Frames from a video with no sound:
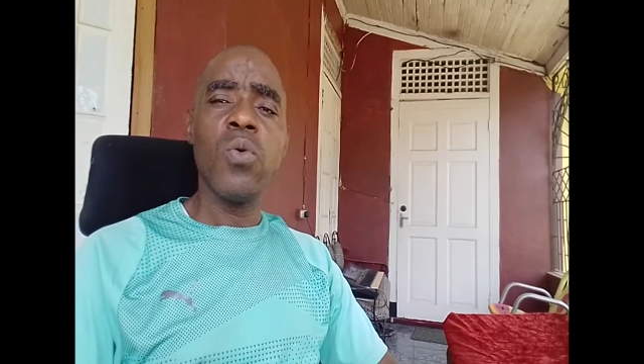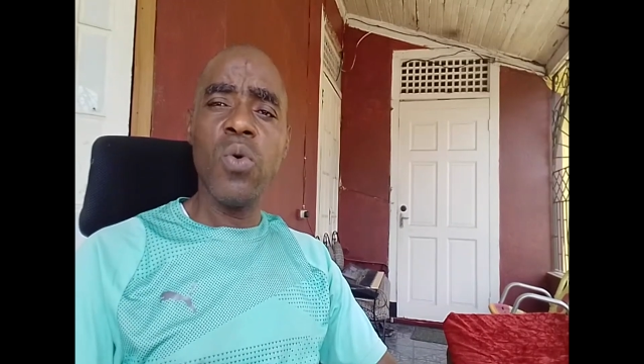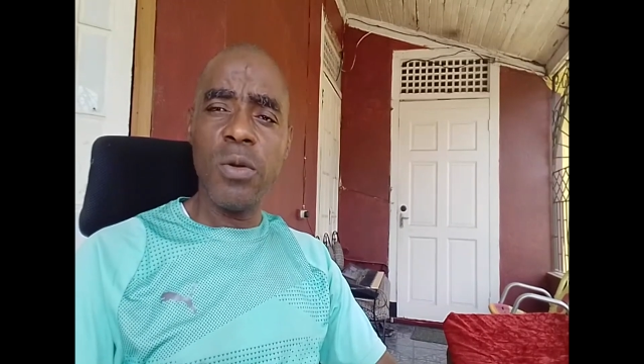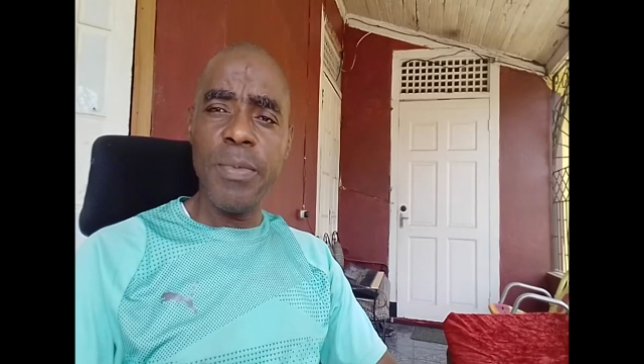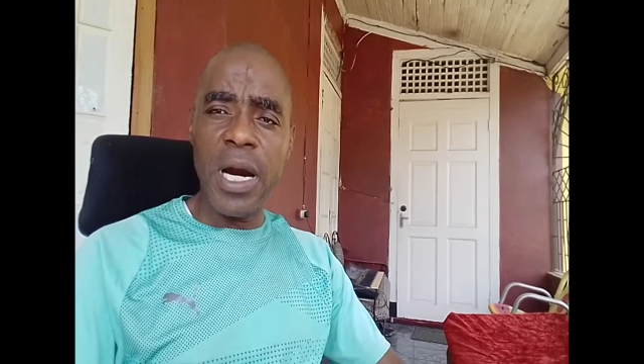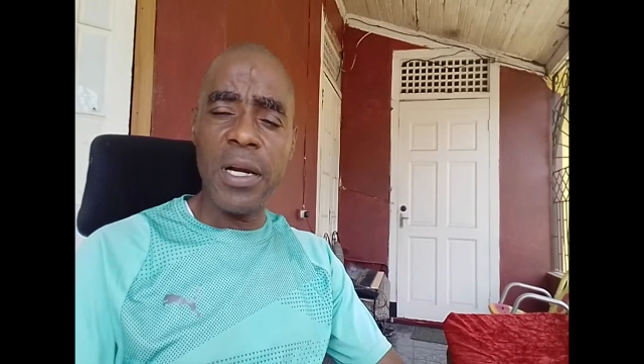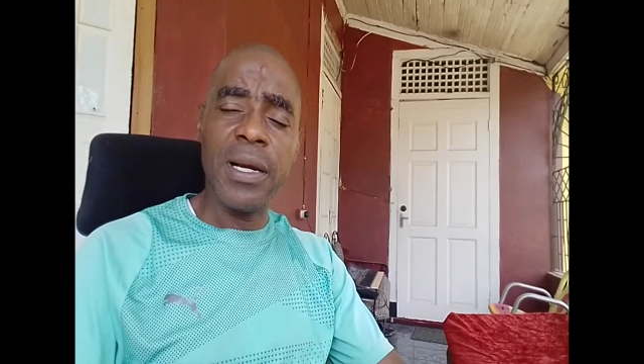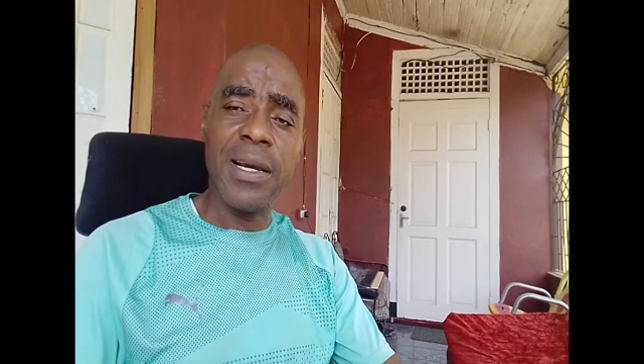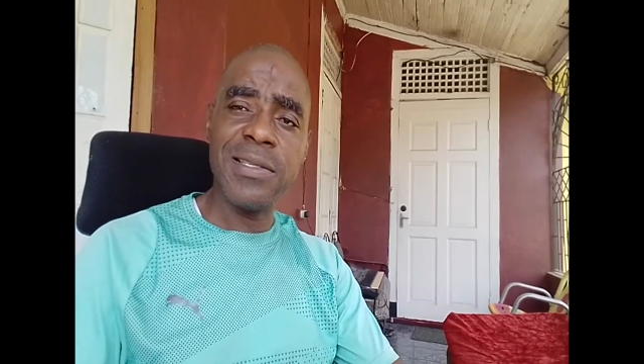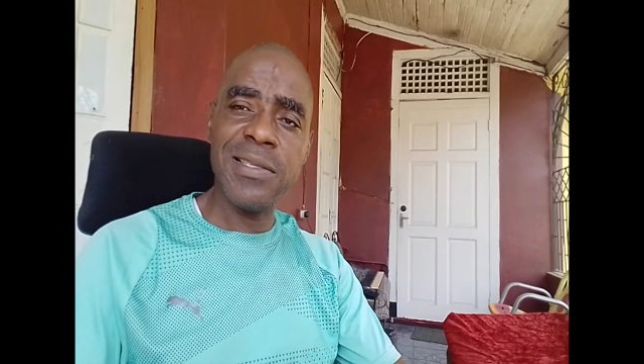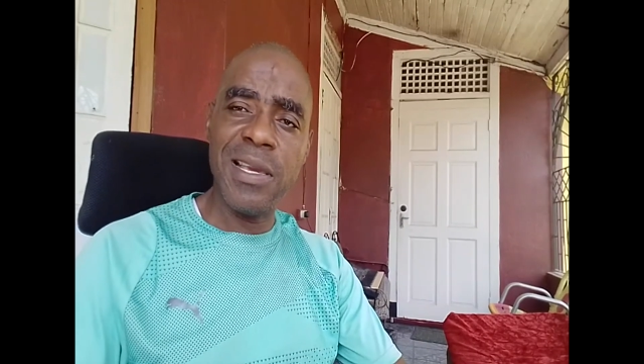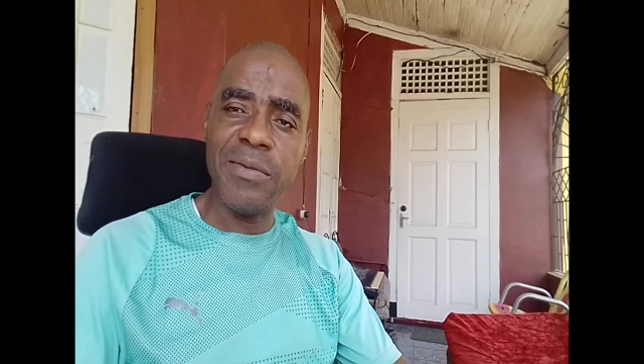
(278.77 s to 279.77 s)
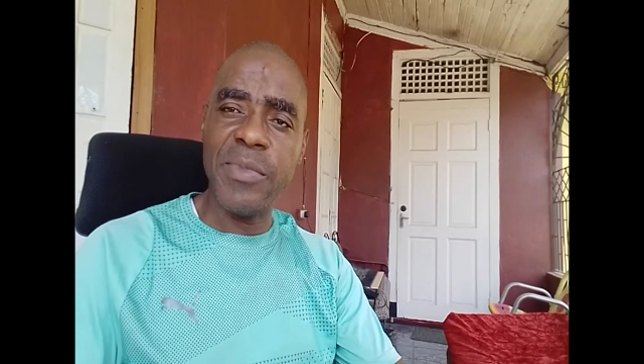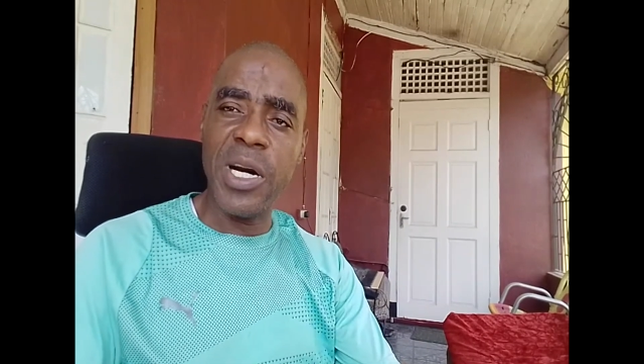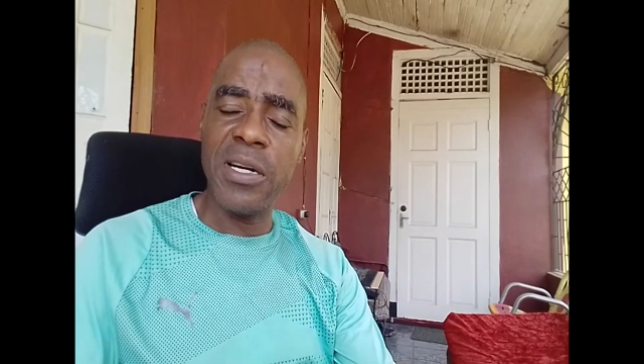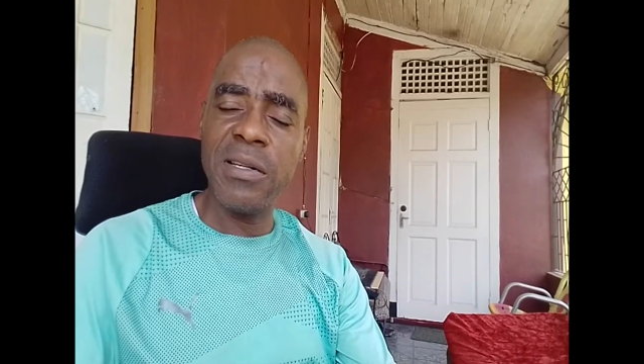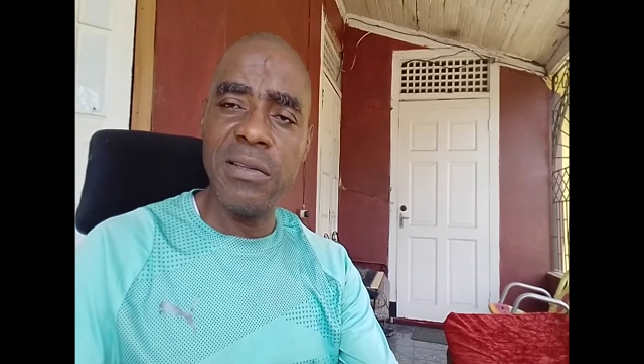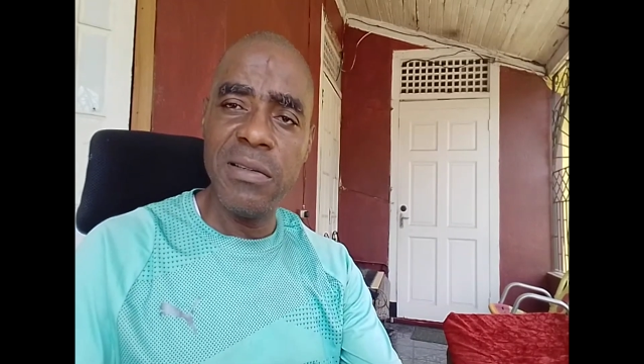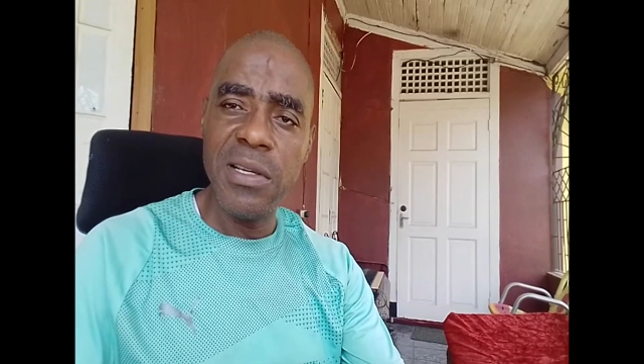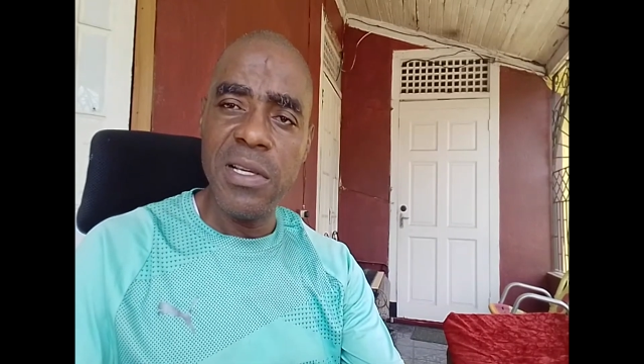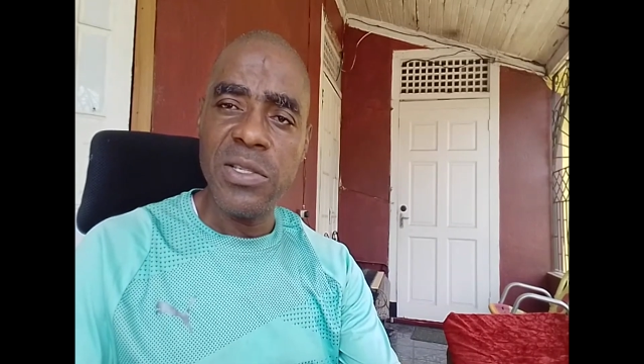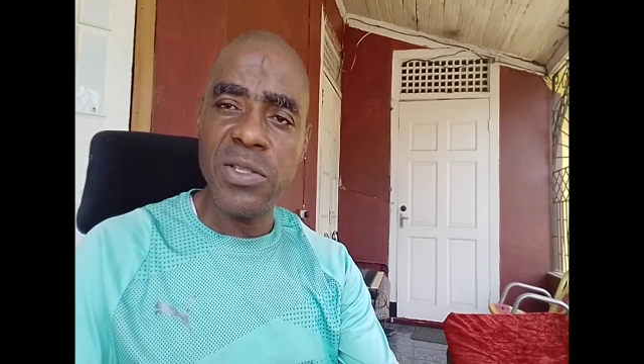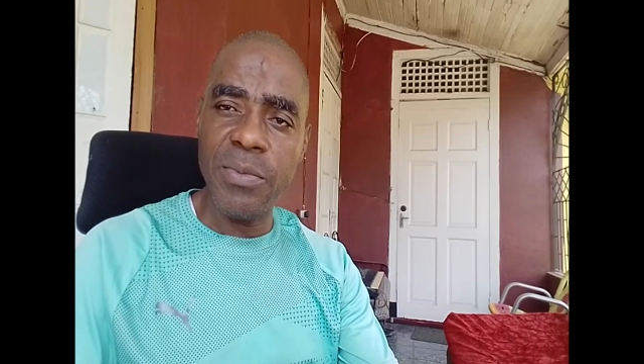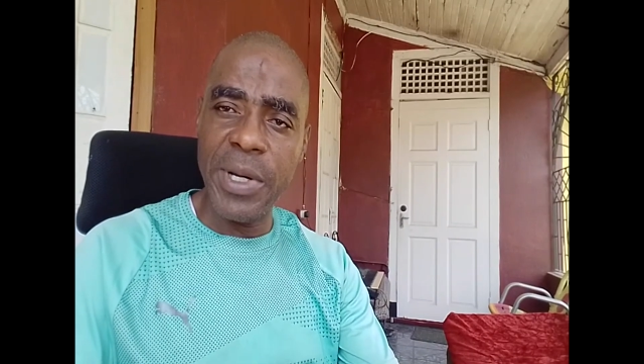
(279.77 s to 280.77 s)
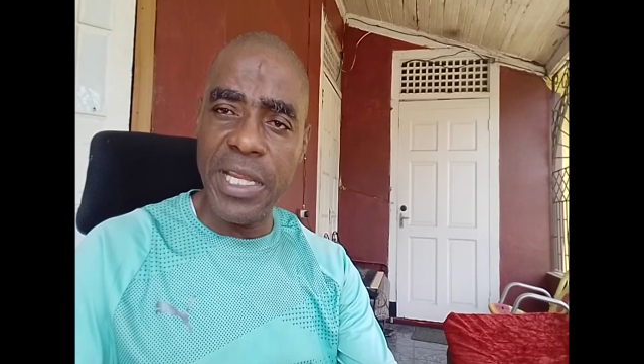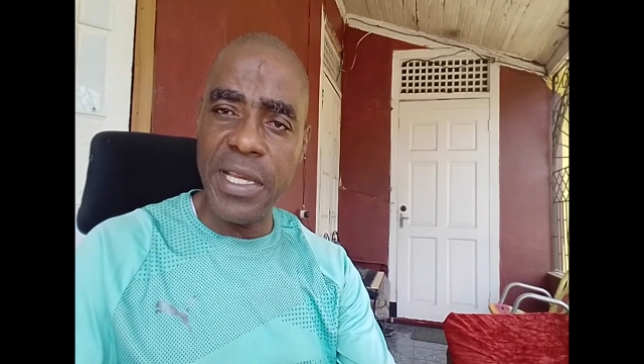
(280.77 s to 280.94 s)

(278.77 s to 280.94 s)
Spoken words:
hold back or set back some